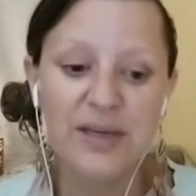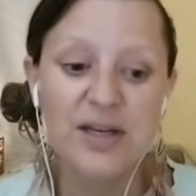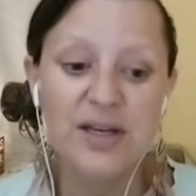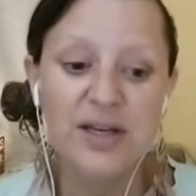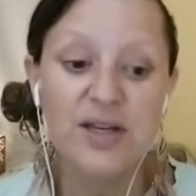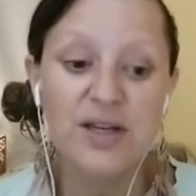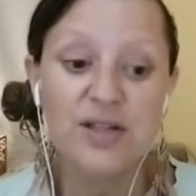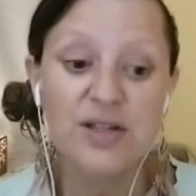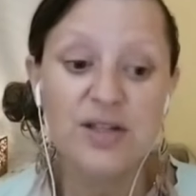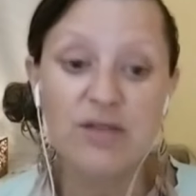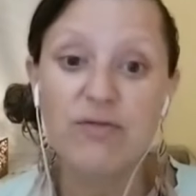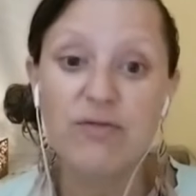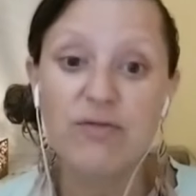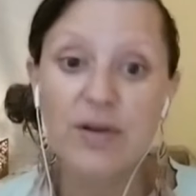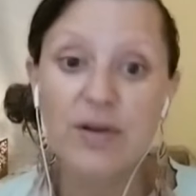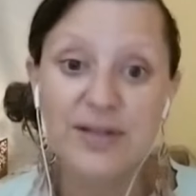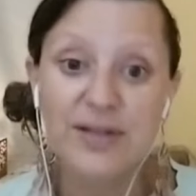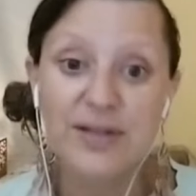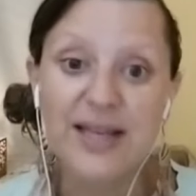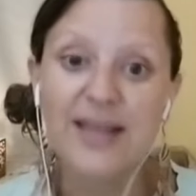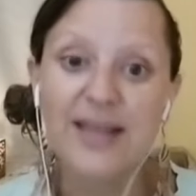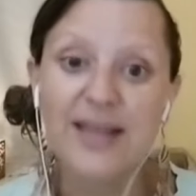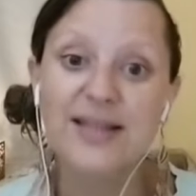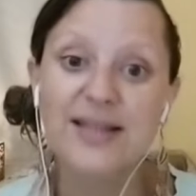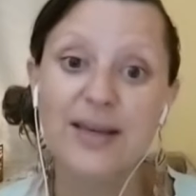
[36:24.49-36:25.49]
So
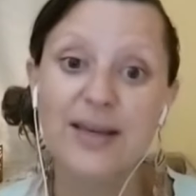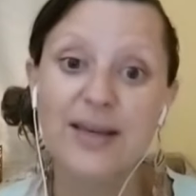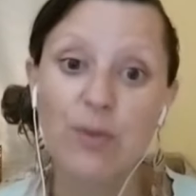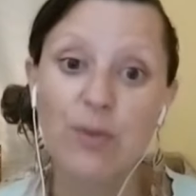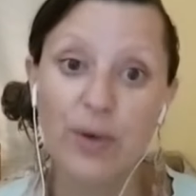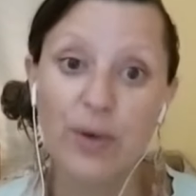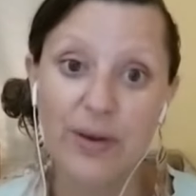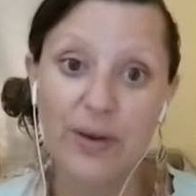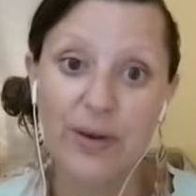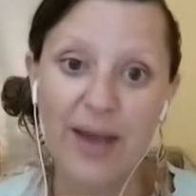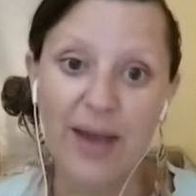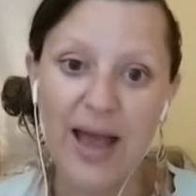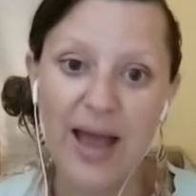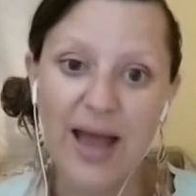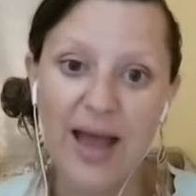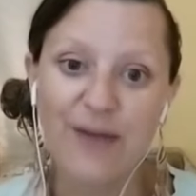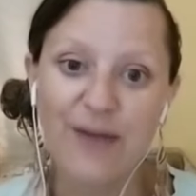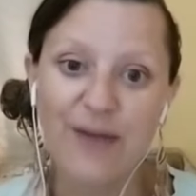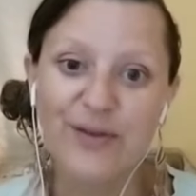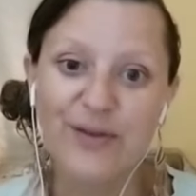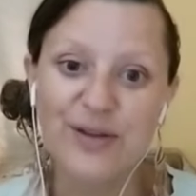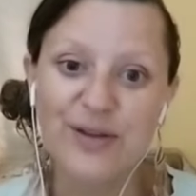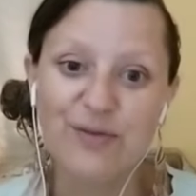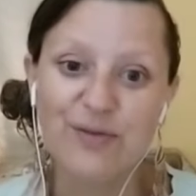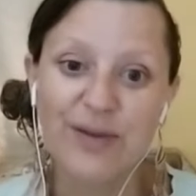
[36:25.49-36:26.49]
rotating what you have
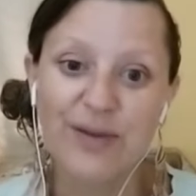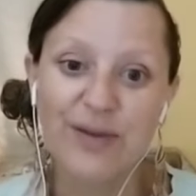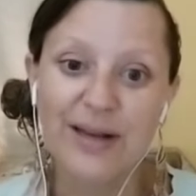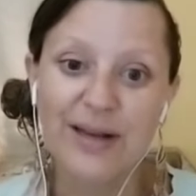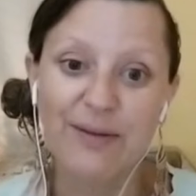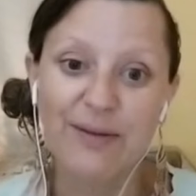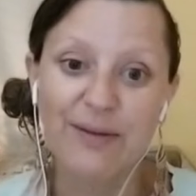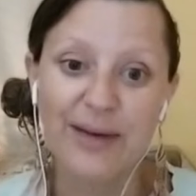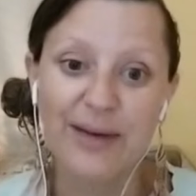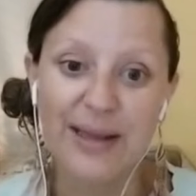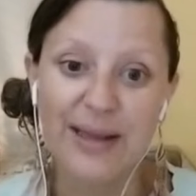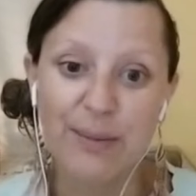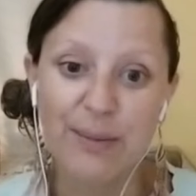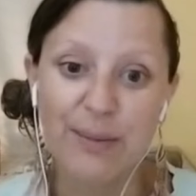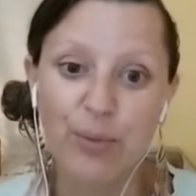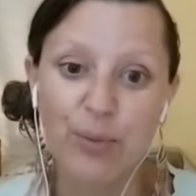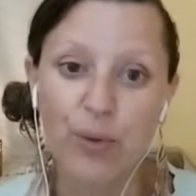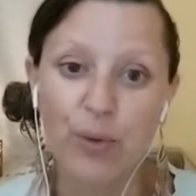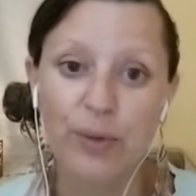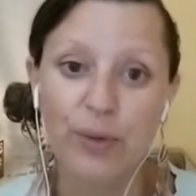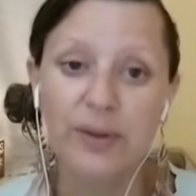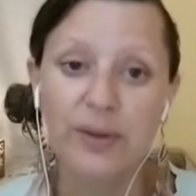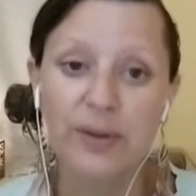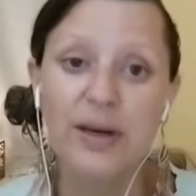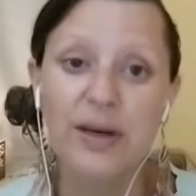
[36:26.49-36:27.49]
is really, really
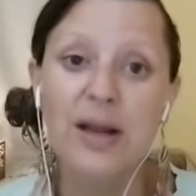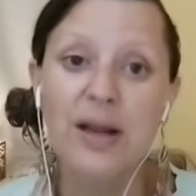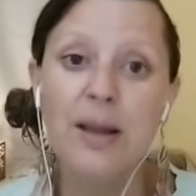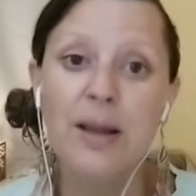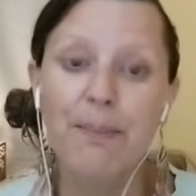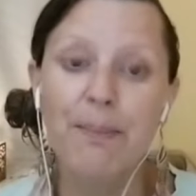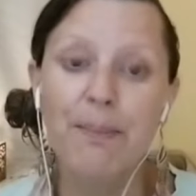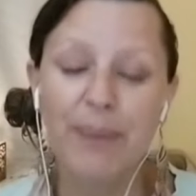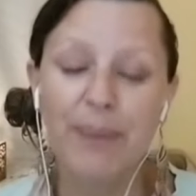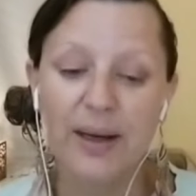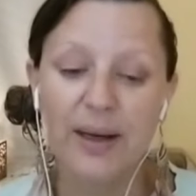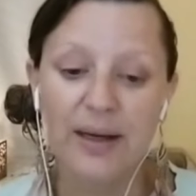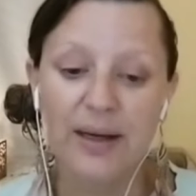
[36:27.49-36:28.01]
important. But